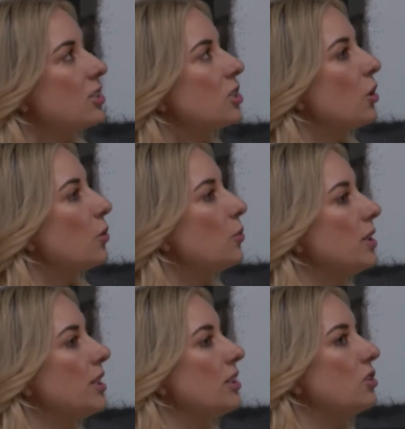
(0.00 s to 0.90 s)
So
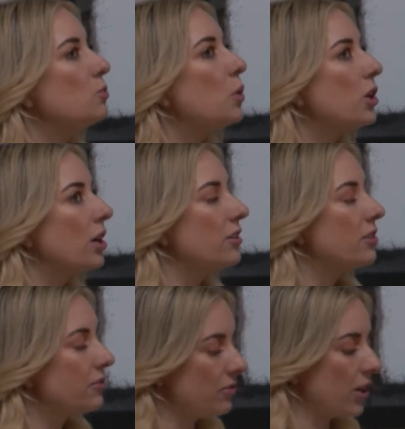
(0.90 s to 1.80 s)
we put on
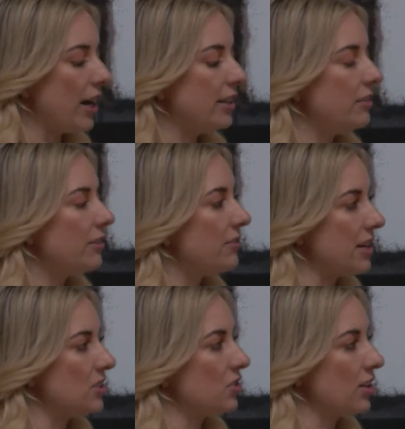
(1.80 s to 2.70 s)
a variety of
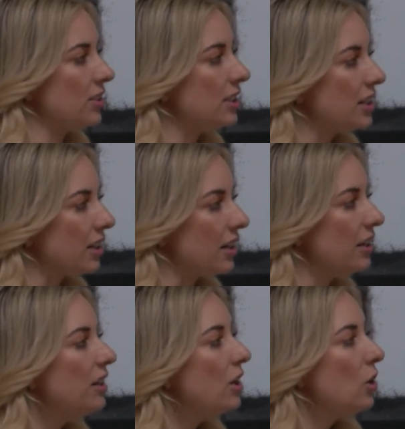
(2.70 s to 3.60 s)
events throughout the year.